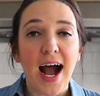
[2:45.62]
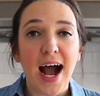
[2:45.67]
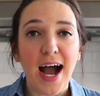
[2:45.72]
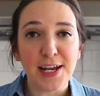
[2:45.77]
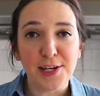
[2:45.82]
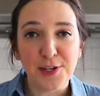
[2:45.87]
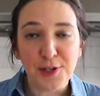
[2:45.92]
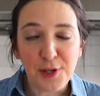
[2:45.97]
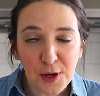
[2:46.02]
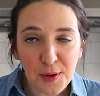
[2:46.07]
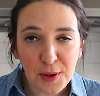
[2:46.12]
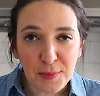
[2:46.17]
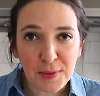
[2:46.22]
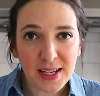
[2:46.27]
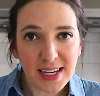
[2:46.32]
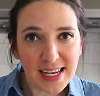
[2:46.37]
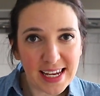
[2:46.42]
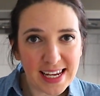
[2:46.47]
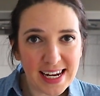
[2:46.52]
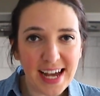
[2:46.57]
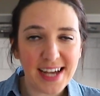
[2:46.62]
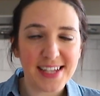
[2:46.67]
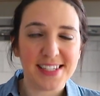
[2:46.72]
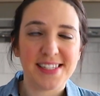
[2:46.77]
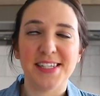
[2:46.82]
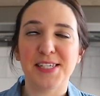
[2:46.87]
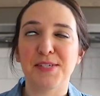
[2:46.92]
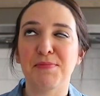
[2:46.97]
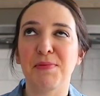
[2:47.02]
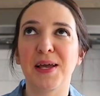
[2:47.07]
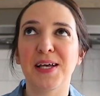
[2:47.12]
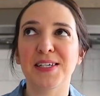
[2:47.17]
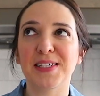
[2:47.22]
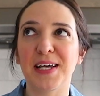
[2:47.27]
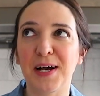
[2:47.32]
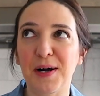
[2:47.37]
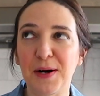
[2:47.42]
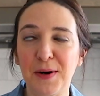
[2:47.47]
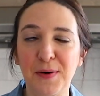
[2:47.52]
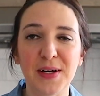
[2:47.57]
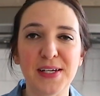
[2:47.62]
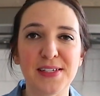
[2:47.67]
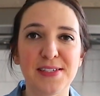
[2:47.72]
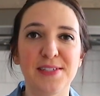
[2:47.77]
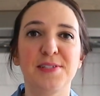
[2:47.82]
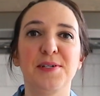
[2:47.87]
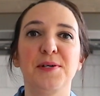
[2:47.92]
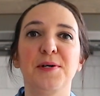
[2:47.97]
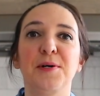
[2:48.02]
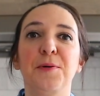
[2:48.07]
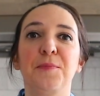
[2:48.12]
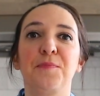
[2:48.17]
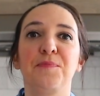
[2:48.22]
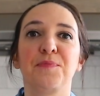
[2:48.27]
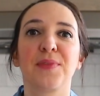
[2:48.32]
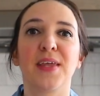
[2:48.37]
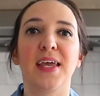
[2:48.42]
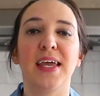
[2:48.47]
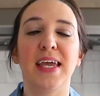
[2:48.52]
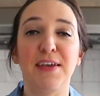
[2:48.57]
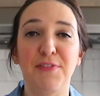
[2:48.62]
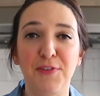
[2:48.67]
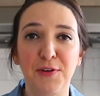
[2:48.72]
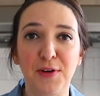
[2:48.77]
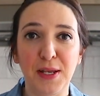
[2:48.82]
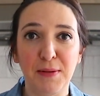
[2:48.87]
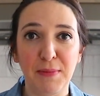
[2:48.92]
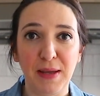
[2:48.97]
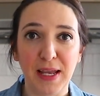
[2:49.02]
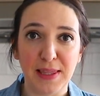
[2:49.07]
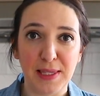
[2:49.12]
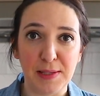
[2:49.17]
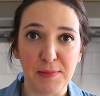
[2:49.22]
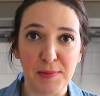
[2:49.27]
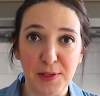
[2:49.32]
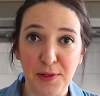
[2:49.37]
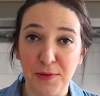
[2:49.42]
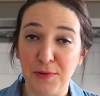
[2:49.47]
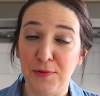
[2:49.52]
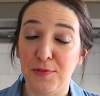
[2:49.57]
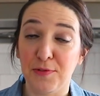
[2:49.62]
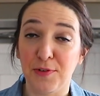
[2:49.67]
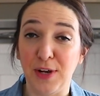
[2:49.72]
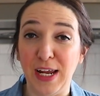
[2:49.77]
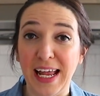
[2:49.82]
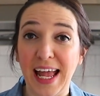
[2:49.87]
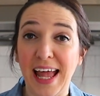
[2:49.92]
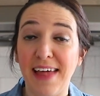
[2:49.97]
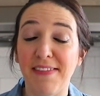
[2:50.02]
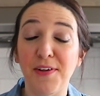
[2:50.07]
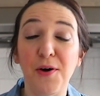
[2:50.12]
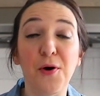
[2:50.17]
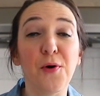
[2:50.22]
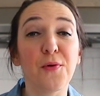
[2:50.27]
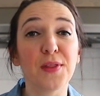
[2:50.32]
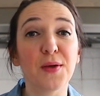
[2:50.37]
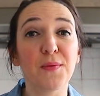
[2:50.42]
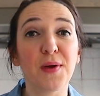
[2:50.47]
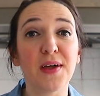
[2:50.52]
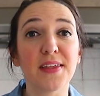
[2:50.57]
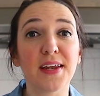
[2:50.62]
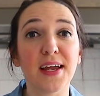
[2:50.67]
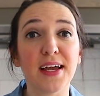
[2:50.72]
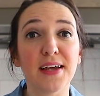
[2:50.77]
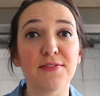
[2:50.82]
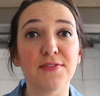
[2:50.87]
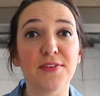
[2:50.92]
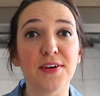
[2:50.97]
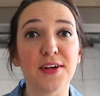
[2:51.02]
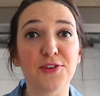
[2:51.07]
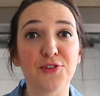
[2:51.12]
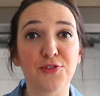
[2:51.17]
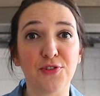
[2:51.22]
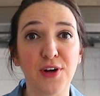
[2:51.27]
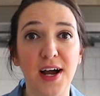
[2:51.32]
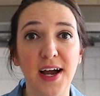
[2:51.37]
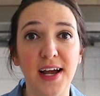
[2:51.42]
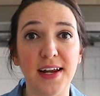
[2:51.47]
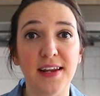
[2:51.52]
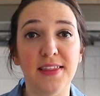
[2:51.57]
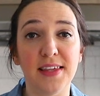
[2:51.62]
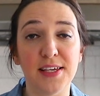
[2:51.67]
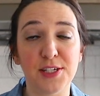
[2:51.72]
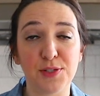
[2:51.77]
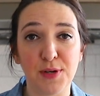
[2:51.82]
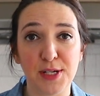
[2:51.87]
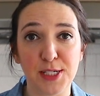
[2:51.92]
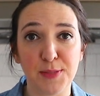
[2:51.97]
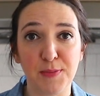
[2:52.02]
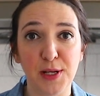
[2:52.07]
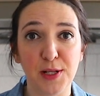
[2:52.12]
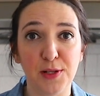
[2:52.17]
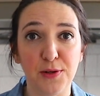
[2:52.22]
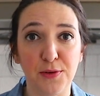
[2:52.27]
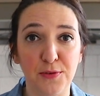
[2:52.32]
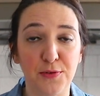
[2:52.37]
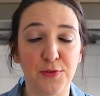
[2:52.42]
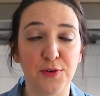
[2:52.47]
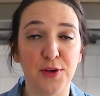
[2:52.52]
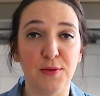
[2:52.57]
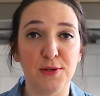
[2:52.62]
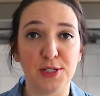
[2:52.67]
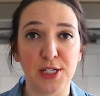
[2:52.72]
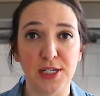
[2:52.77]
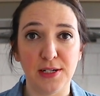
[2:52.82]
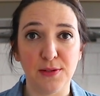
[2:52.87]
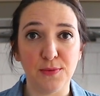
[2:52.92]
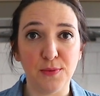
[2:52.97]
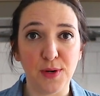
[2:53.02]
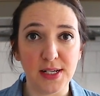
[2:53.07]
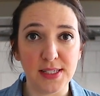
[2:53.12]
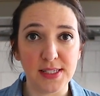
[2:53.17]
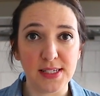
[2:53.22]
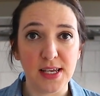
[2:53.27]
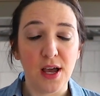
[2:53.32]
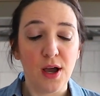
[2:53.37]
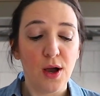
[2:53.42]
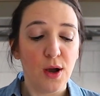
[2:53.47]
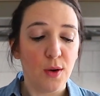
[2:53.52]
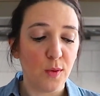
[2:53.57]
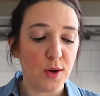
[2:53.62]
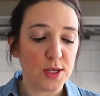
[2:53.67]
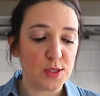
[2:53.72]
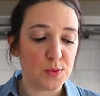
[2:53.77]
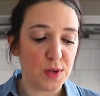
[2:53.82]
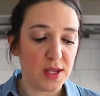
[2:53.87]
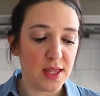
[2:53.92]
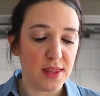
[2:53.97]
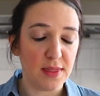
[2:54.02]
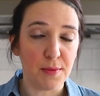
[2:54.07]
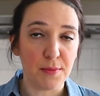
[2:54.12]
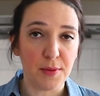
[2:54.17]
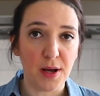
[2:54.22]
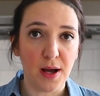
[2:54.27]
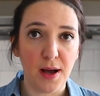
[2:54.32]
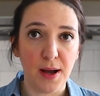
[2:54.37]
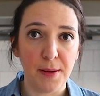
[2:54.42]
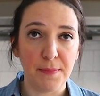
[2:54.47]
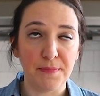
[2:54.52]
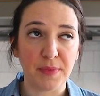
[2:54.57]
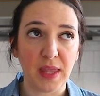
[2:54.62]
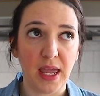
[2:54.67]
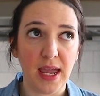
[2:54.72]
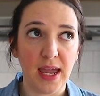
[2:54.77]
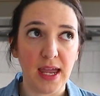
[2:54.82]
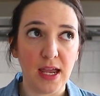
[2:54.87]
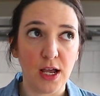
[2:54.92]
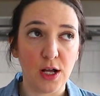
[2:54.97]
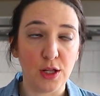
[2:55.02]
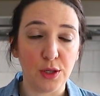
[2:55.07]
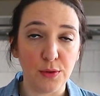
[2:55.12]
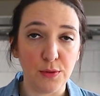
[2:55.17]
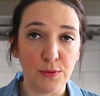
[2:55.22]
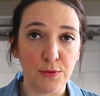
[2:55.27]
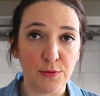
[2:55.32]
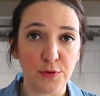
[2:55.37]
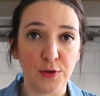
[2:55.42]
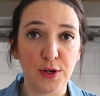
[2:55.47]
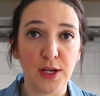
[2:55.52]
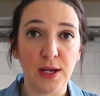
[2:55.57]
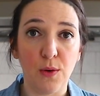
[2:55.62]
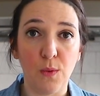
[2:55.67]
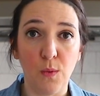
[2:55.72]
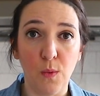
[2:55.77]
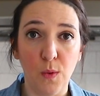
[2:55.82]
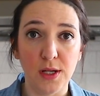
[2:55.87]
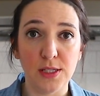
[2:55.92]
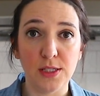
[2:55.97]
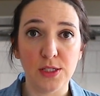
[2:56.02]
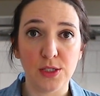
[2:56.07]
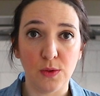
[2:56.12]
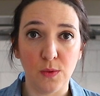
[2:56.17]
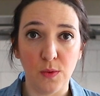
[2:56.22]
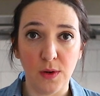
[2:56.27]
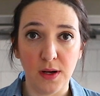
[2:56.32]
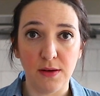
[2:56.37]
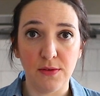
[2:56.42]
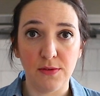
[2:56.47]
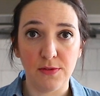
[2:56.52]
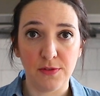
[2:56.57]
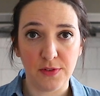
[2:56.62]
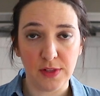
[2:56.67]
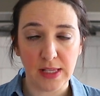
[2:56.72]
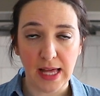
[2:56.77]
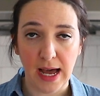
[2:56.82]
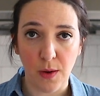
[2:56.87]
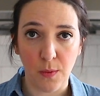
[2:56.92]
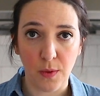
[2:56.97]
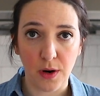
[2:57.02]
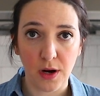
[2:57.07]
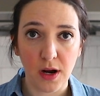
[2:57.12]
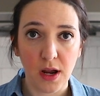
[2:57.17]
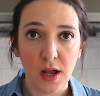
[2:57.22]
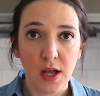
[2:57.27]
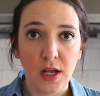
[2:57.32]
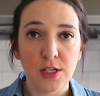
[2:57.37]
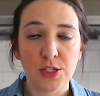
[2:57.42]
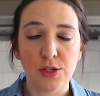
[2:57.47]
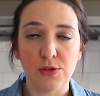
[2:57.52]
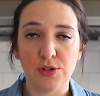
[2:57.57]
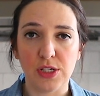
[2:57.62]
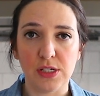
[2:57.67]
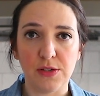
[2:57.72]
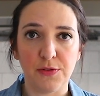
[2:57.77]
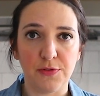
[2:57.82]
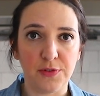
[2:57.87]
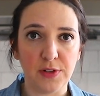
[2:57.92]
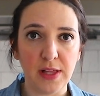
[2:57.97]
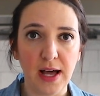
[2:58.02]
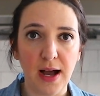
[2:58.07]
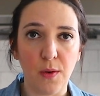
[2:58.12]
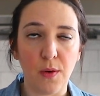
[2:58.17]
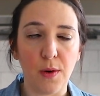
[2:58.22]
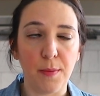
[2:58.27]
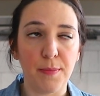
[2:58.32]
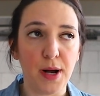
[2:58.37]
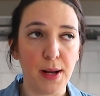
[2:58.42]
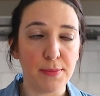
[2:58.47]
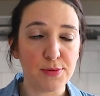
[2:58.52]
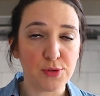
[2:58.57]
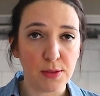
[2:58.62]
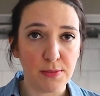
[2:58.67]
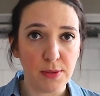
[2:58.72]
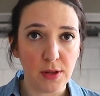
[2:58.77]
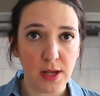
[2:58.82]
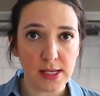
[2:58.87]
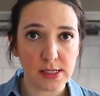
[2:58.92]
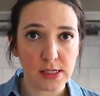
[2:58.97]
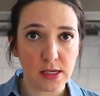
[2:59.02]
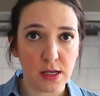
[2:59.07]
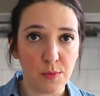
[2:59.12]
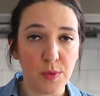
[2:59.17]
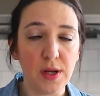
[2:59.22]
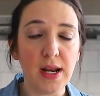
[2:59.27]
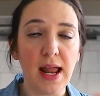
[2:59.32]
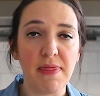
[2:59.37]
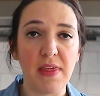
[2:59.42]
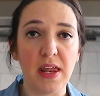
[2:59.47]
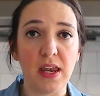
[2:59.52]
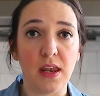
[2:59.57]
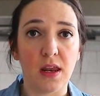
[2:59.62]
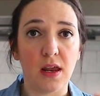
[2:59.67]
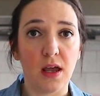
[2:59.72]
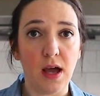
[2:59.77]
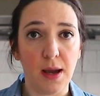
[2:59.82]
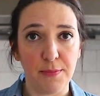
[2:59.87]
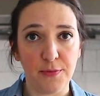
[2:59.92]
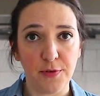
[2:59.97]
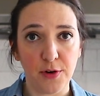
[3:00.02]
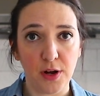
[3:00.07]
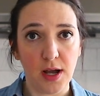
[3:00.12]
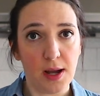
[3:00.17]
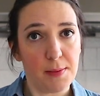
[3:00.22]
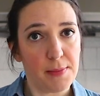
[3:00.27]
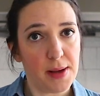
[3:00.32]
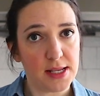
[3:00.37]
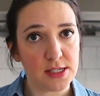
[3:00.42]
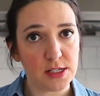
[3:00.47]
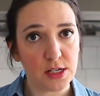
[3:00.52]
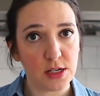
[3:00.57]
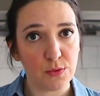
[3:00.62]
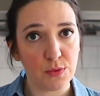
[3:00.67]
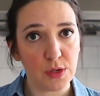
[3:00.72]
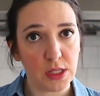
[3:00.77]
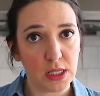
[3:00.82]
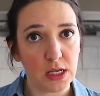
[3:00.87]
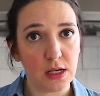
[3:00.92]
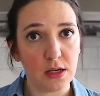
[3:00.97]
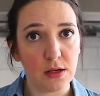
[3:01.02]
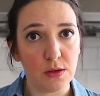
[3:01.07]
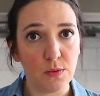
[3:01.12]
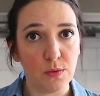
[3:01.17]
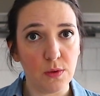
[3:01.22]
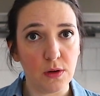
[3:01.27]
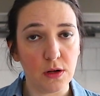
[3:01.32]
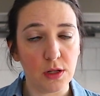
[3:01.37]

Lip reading: I know I'm gonna get asked this because I always do, if you can make them gluten-free. And the only way that I've tried this recipe gluten-free, which I did once, was with a gluten-free 1-to-1 flour. So just a flour, Bob's Red Mill has a good one, and then Cup for Cup has a really good